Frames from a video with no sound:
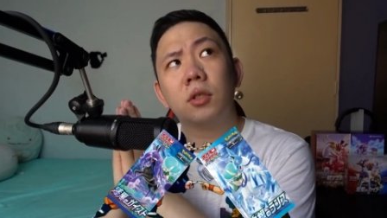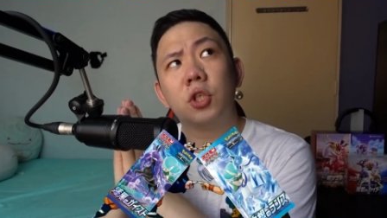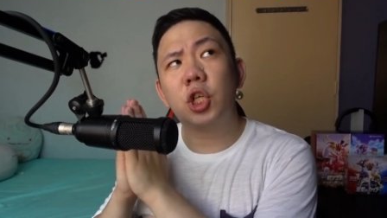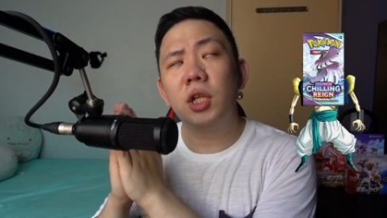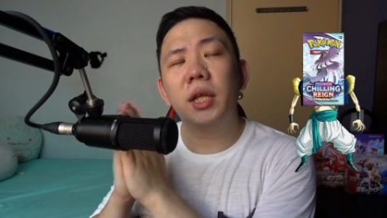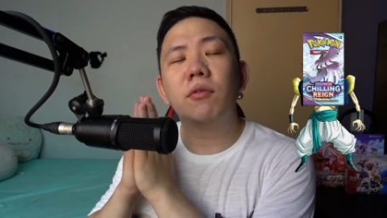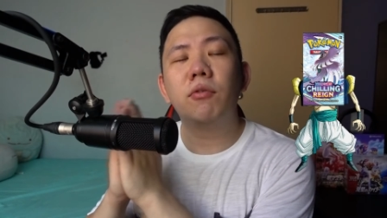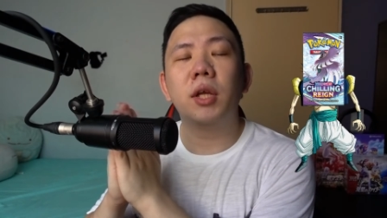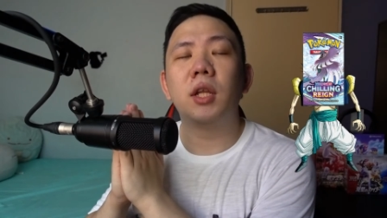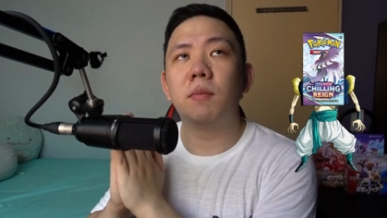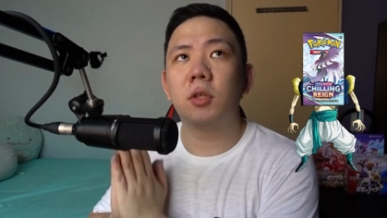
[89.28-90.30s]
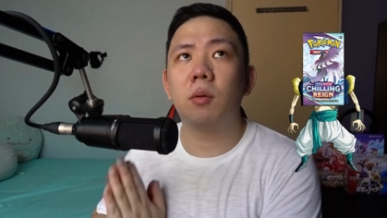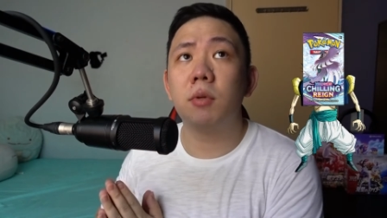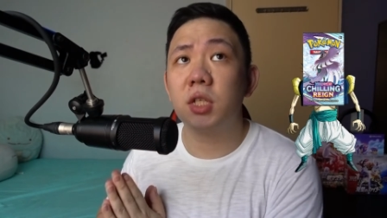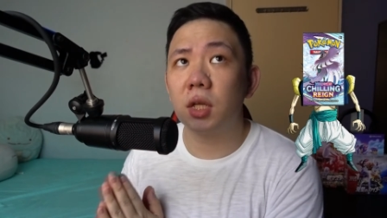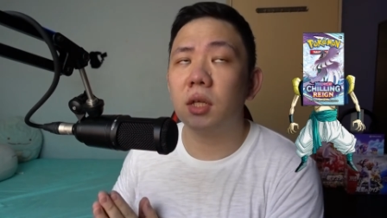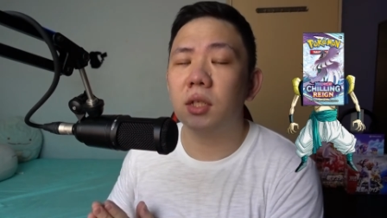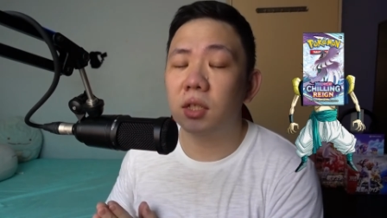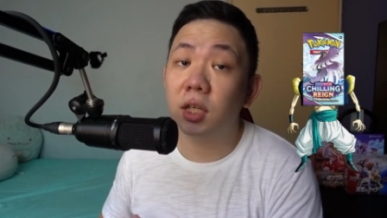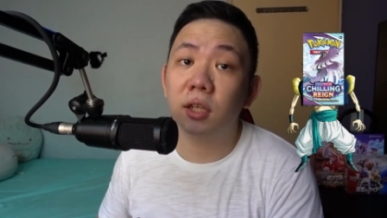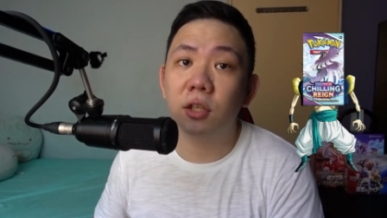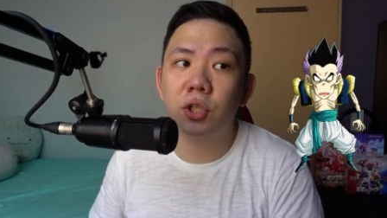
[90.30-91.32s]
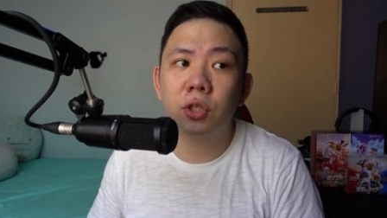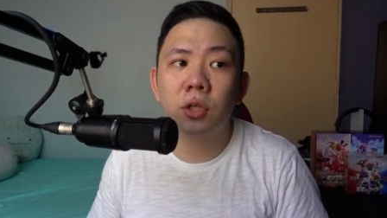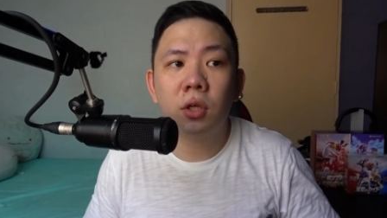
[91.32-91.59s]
Chilling Rain, if I'm not mistaken, in English.